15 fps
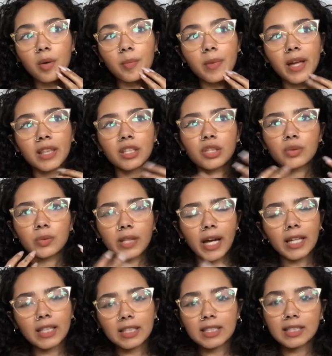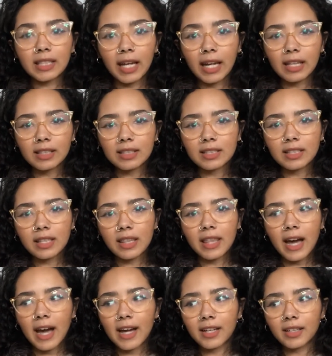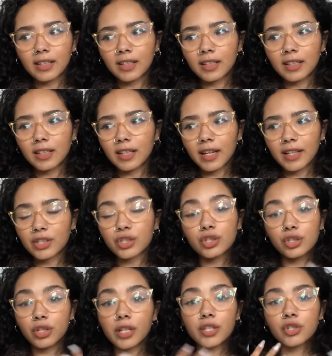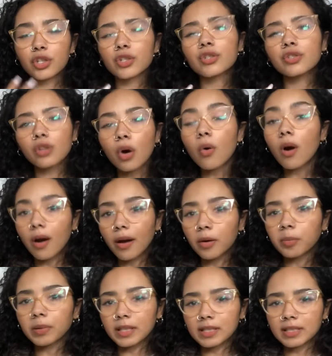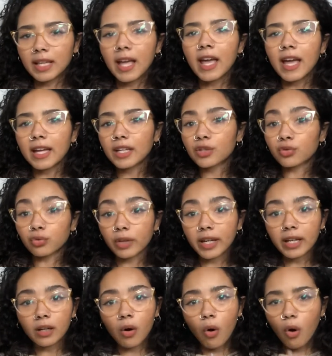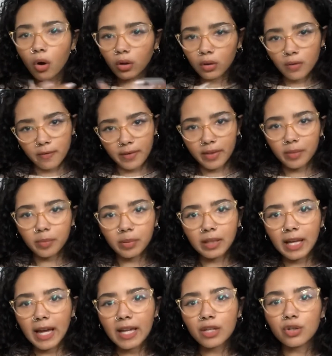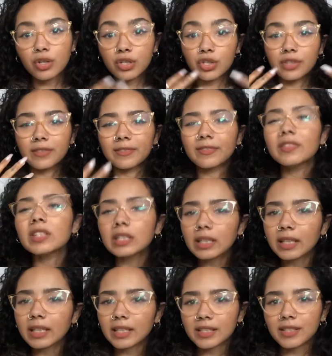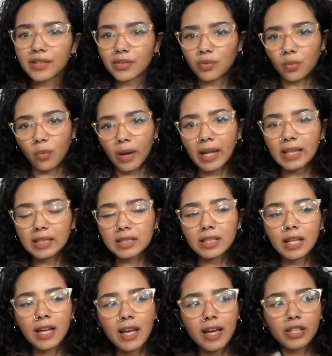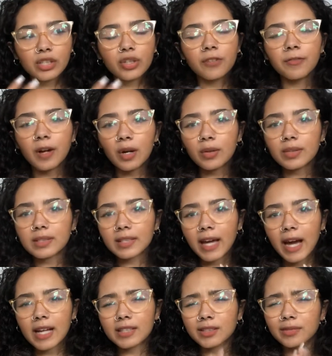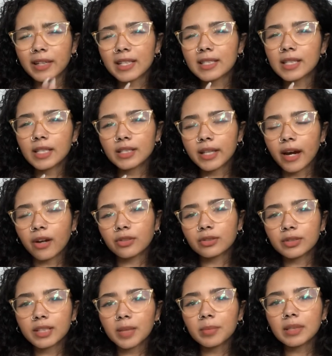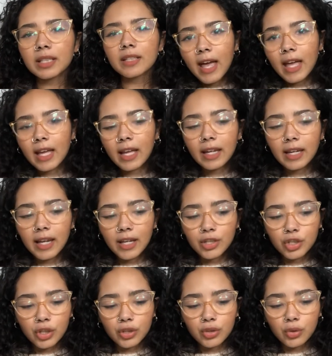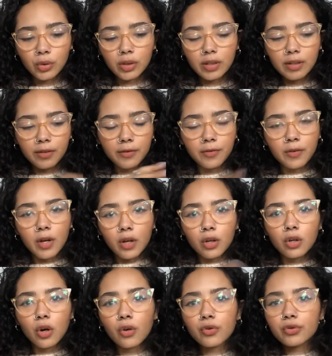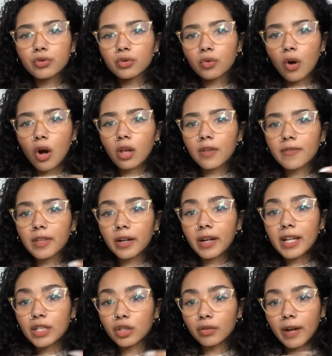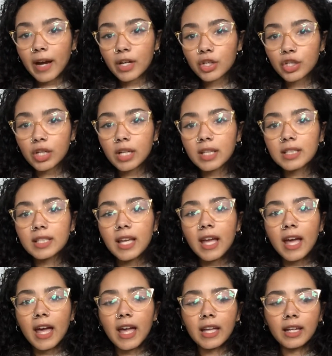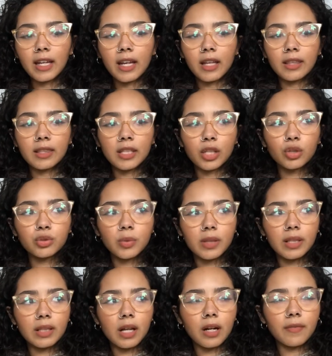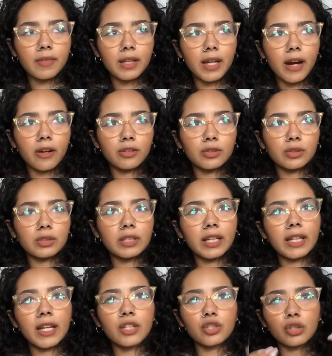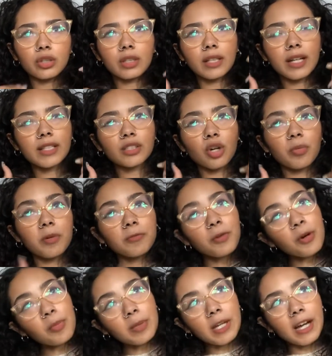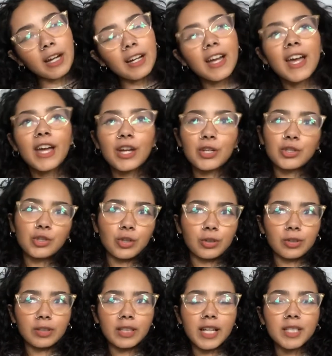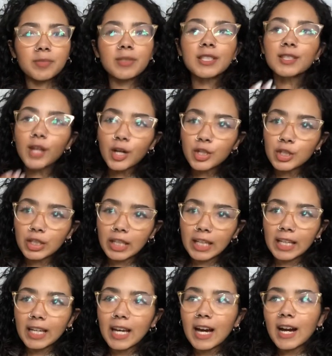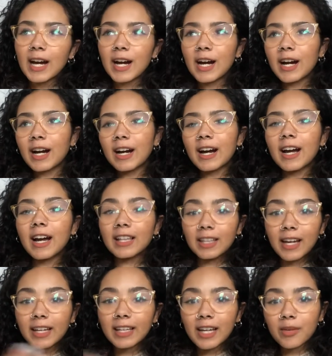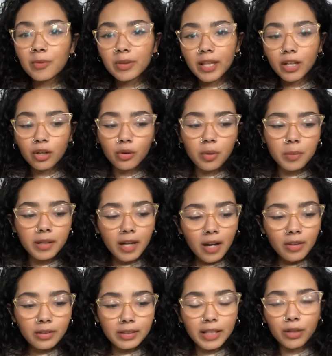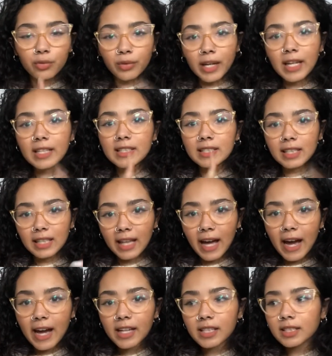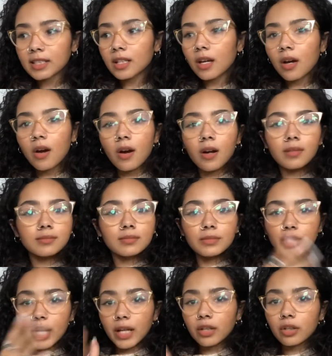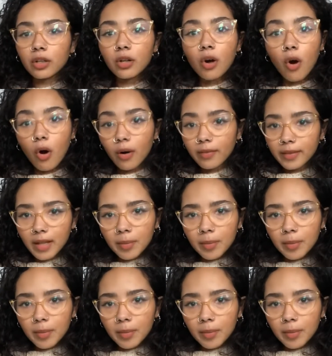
in the United States that it's just so helpless, and it's written all over the play. You can just feel it. It's this weight. And so you follow this cast of like 6 characters, I believe, and it just sort of goes through all of their interactions, and it deals with a lot of the characters like internalized homophobia, internalized misogyny, again with like girl, woman, other, like race, class, gender, all the